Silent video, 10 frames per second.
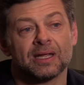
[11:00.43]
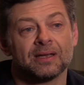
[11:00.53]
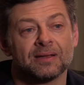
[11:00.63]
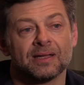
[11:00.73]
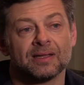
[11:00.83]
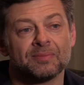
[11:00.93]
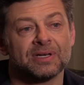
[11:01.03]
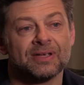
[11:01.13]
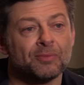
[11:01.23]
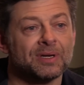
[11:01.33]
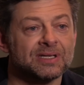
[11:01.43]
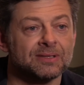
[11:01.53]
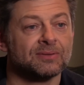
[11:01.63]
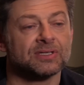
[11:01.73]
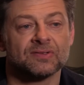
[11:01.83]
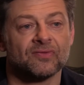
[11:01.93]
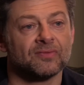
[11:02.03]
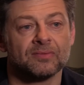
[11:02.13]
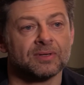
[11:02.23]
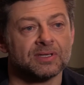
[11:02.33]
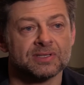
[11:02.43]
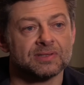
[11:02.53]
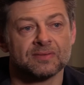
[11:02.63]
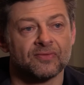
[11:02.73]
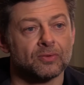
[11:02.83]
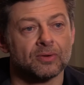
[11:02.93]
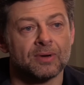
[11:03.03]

then, then the believability would just, would just fall